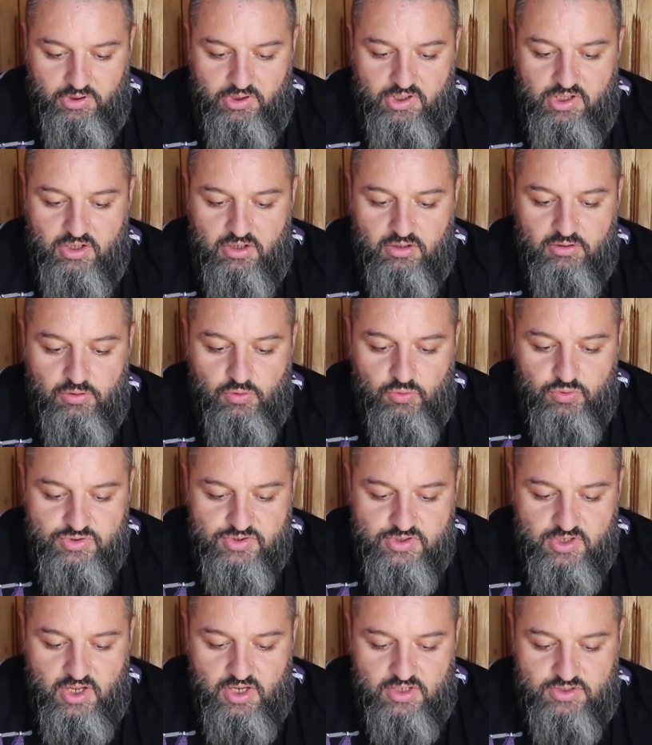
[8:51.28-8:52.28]
Gear
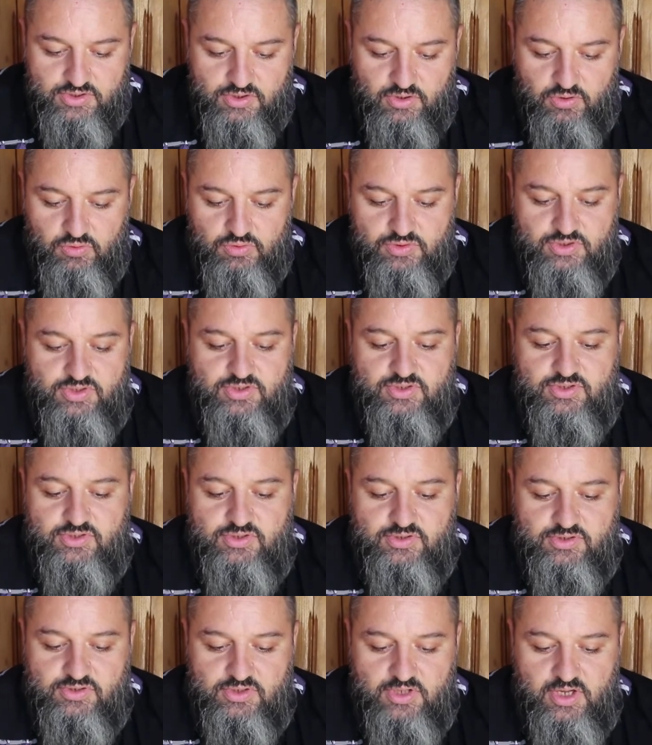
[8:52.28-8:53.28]
notes, gas notes,
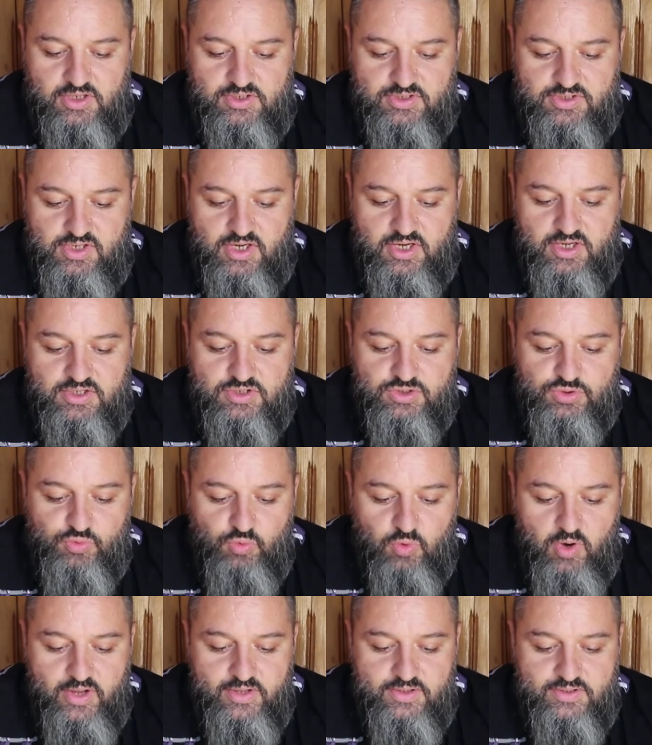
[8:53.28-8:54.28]
tank size,
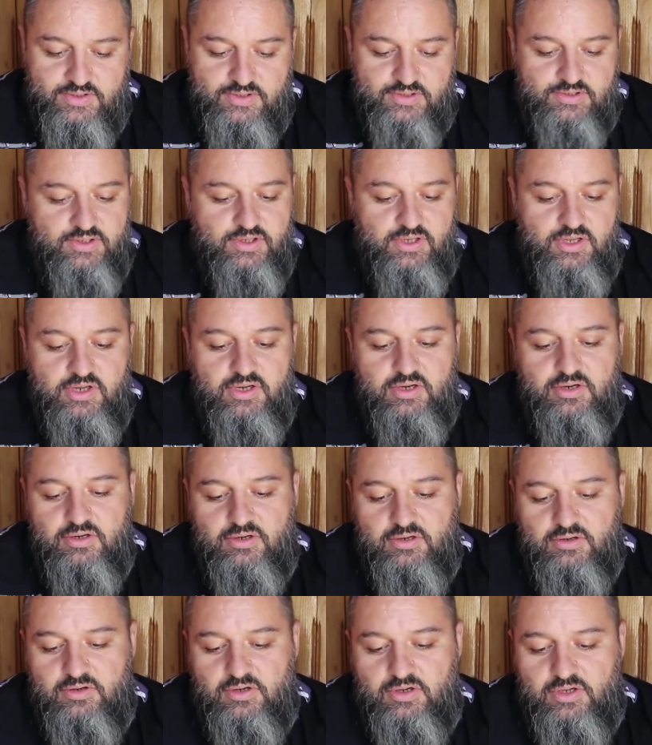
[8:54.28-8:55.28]
weights, gear,
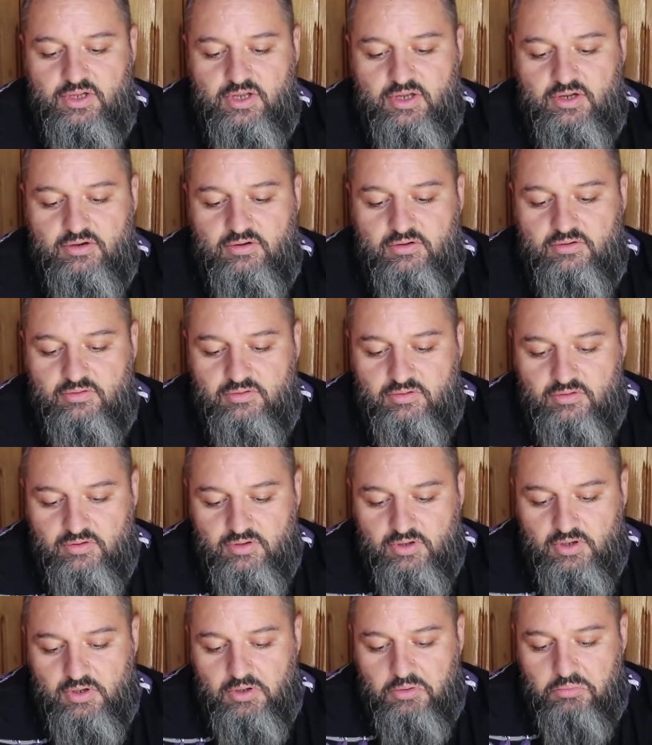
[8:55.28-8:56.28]
again,
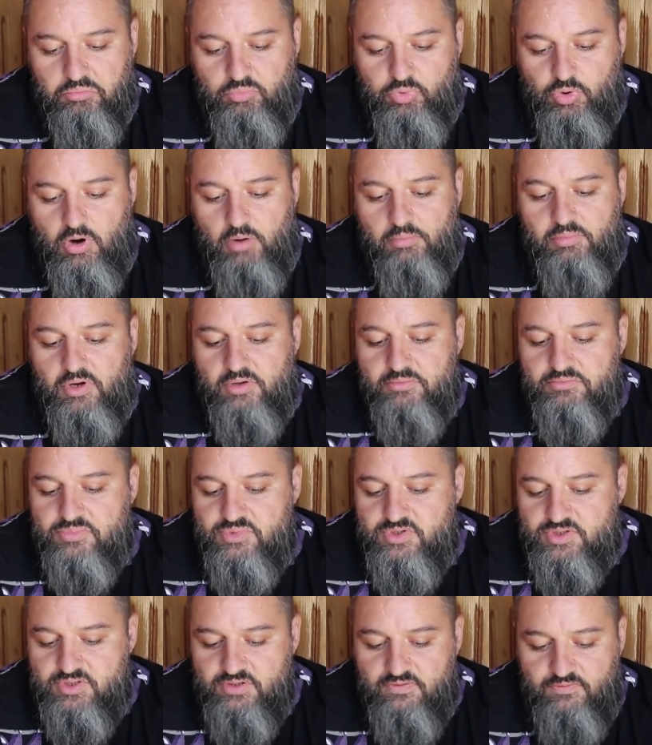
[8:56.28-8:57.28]
problems
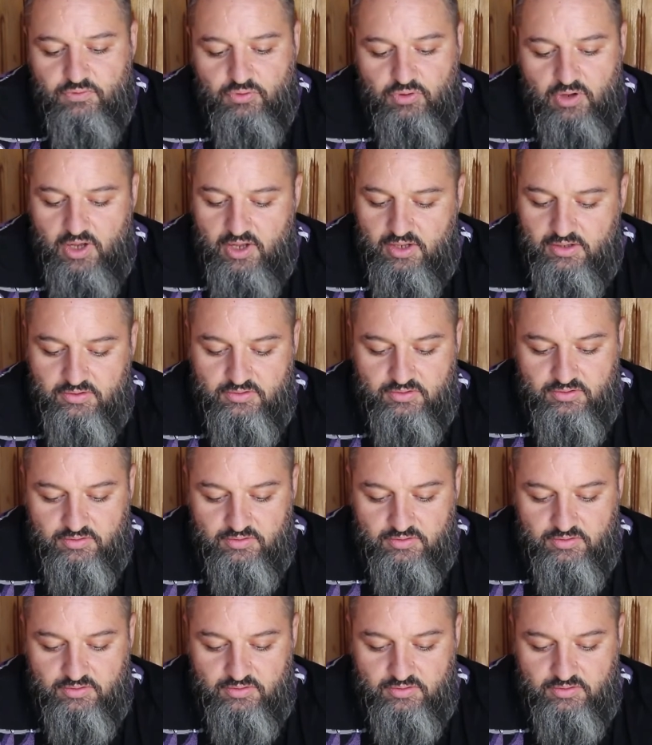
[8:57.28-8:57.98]
if you had.